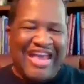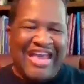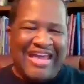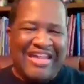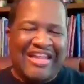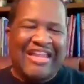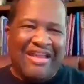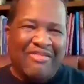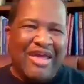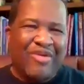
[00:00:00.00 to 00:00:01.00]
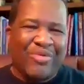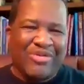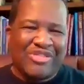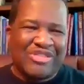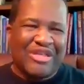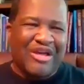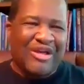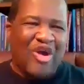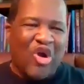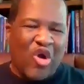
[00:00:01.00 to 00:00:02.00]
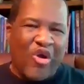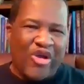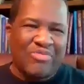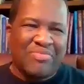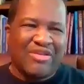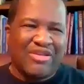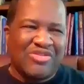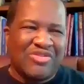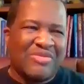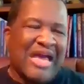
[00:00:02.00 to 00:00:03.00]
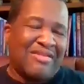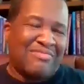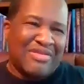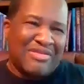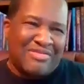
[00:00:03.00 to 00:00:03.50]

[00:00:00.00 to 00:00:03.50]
And a lot of that was hard, because you got